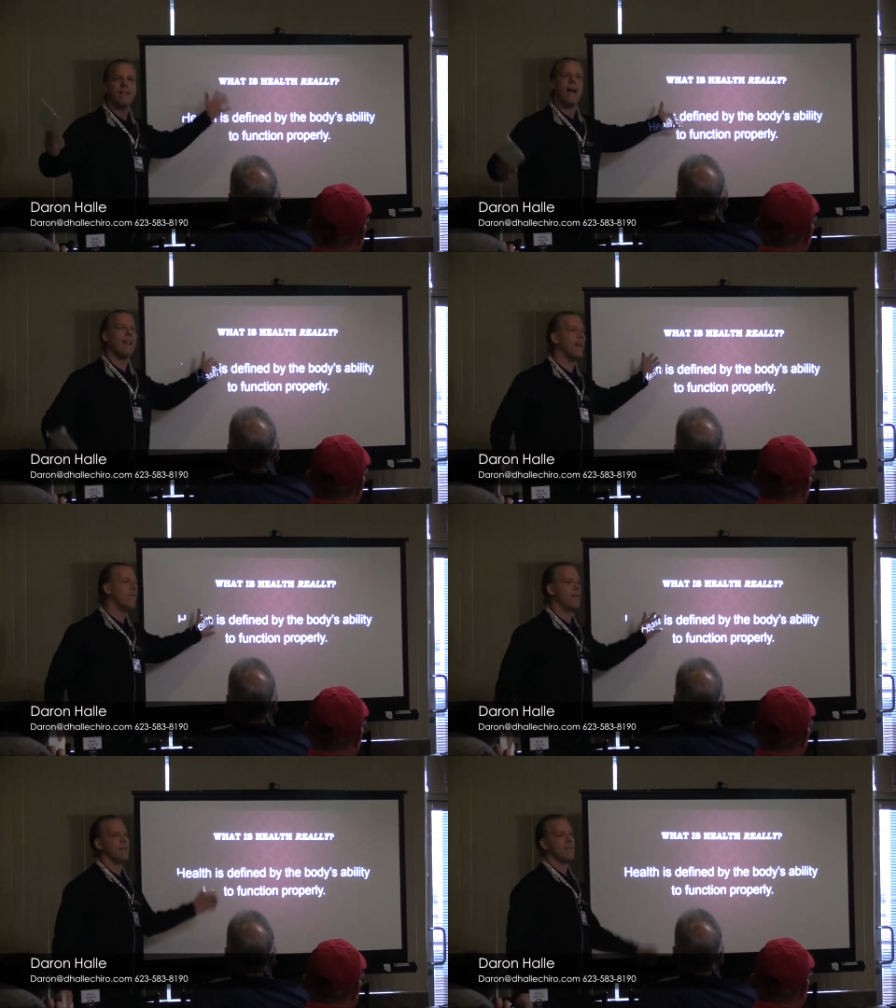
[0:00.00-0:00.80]
I
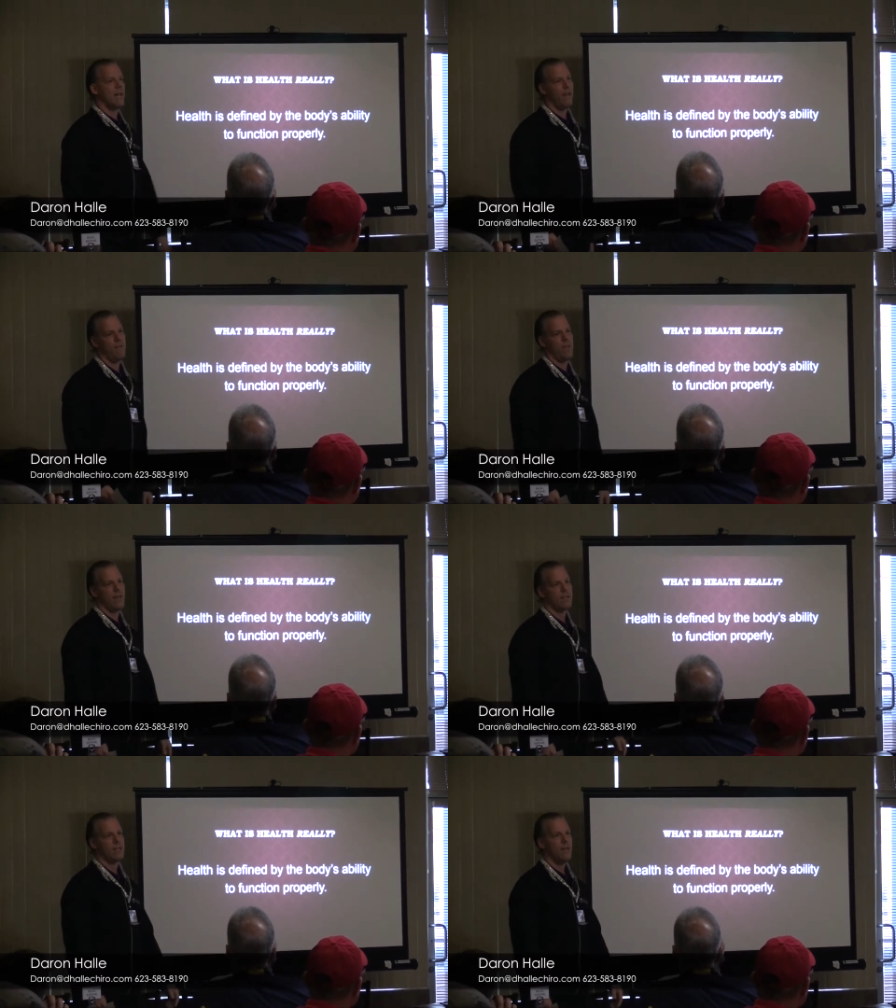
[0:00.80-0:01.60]
love this. I love
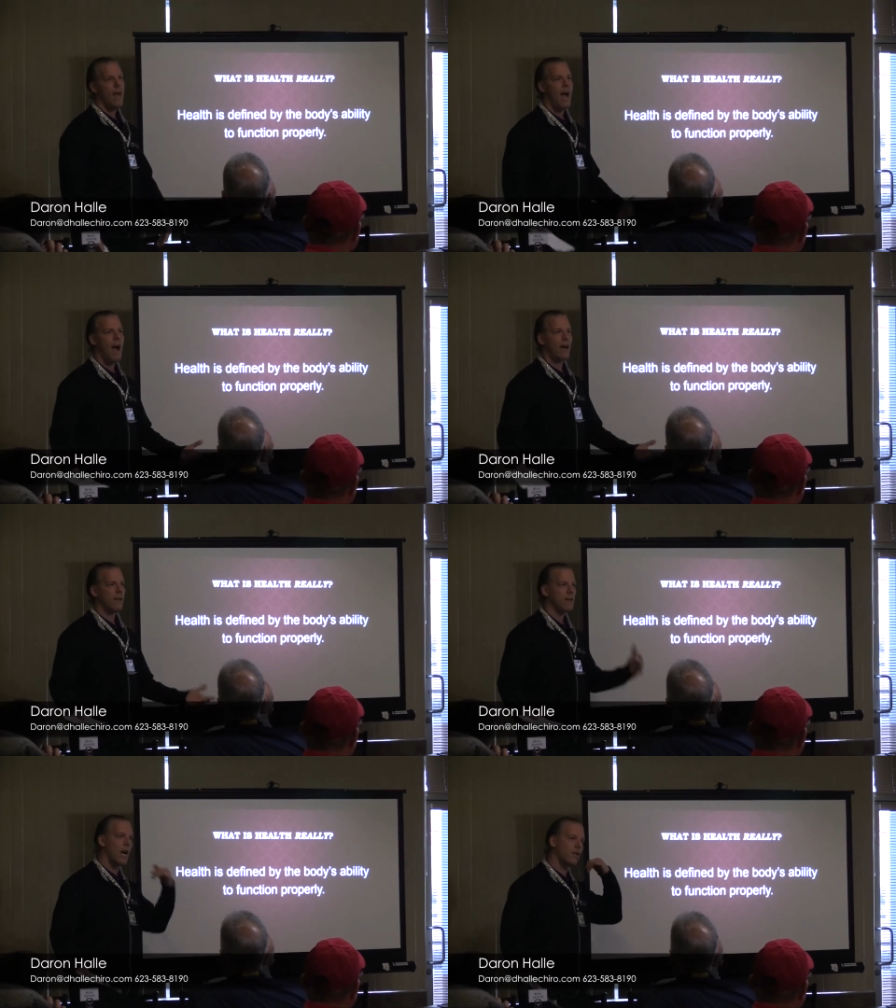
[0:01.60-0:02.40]
this.
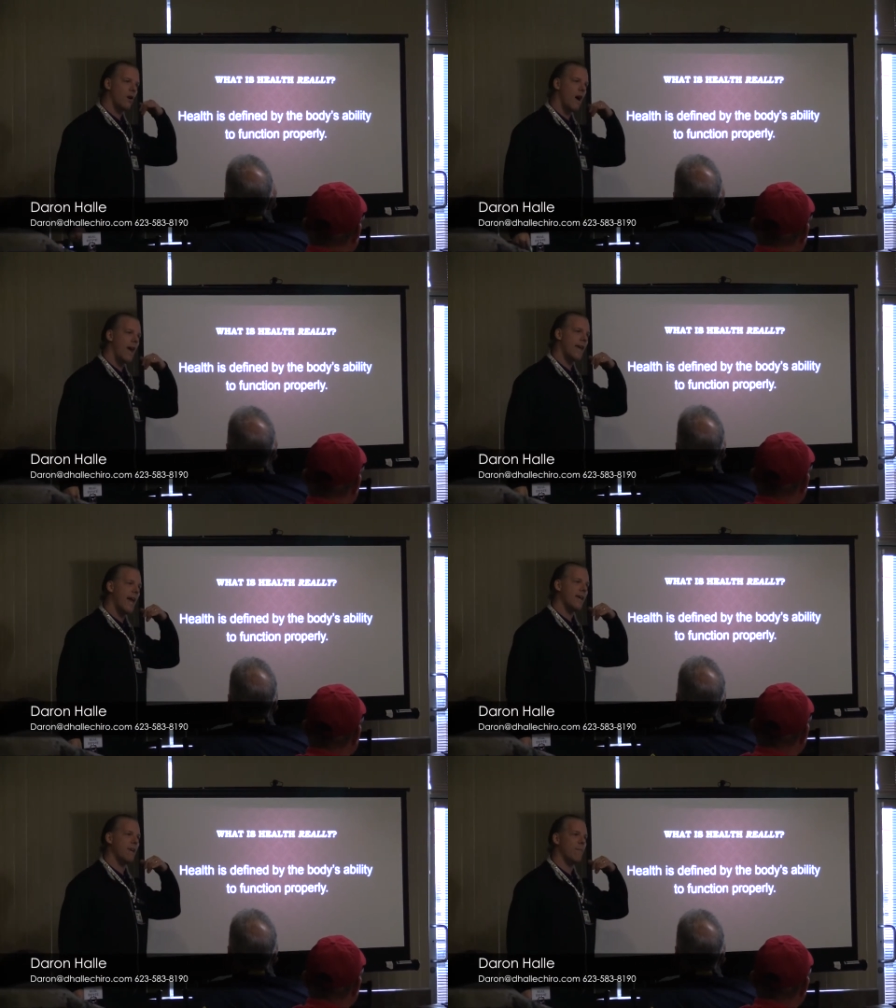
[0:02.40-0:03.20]
Dr. Hall, I
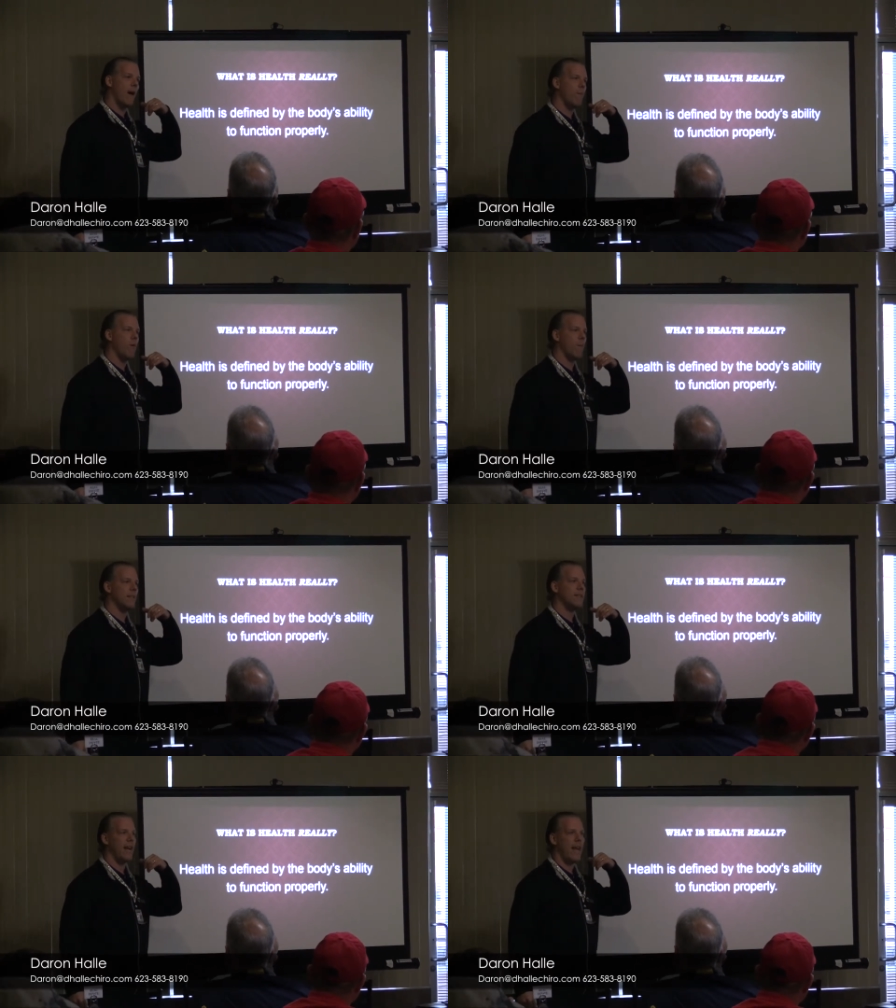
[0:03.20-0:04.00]
can't keep my
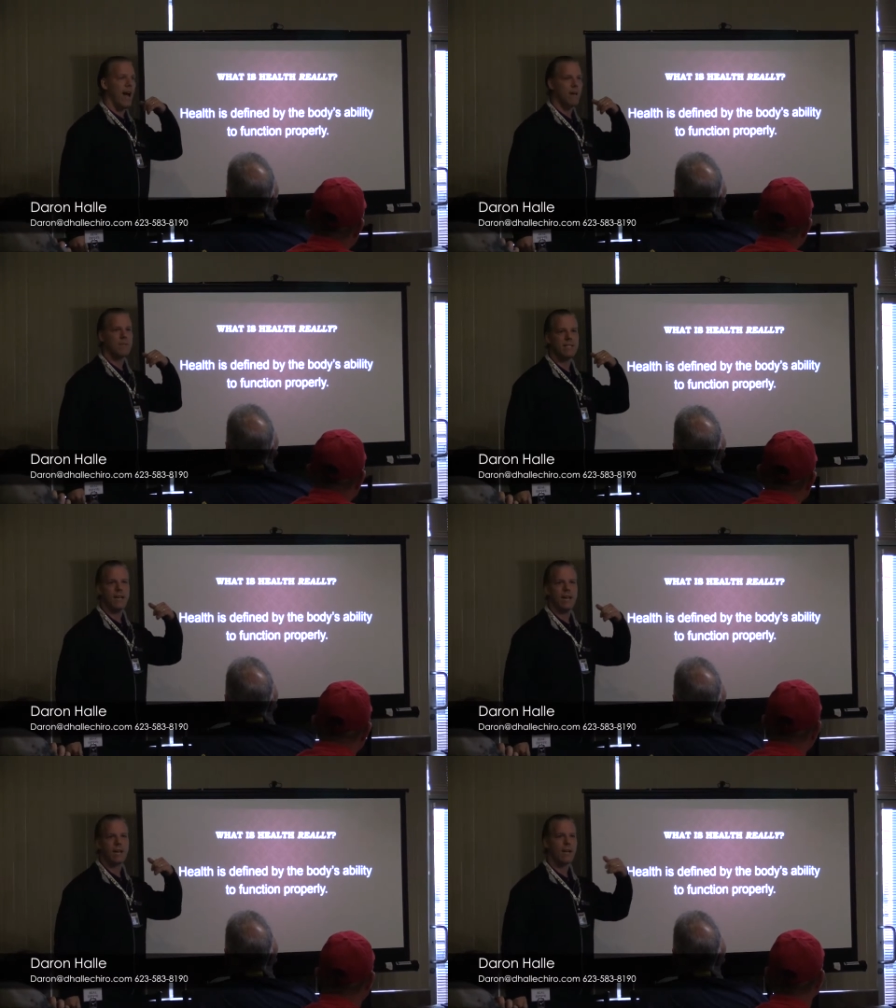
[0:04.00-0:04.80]
appointment today. I'm
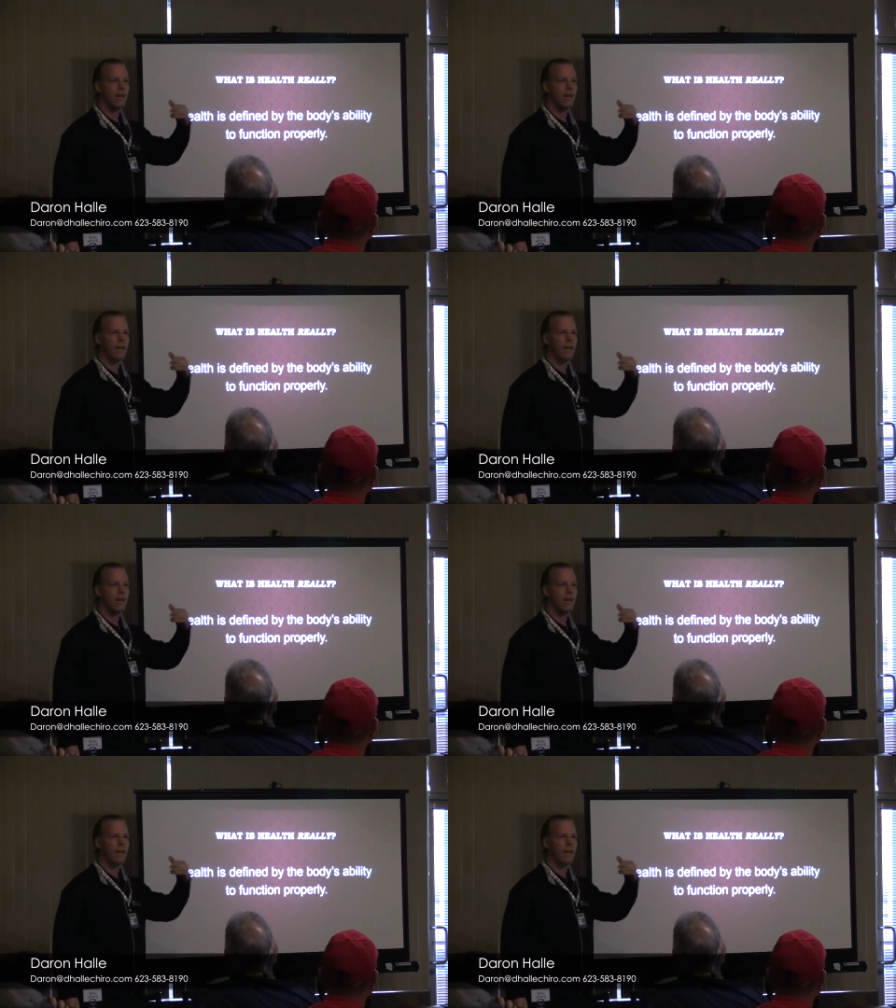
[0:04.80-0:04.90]
sick.